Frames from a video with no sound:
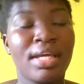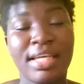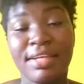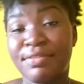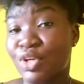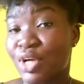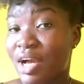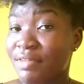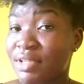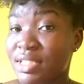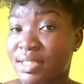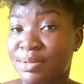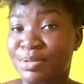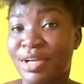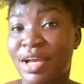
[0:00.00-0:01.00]
If you haven't
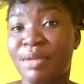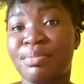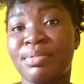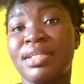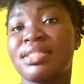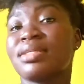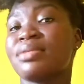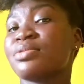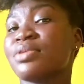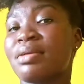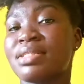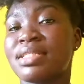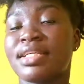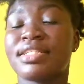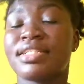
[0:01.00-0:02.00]
subscribed, please subscribe
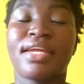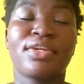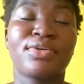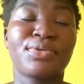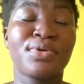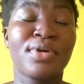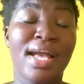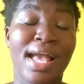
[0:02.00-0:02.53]
to the channel,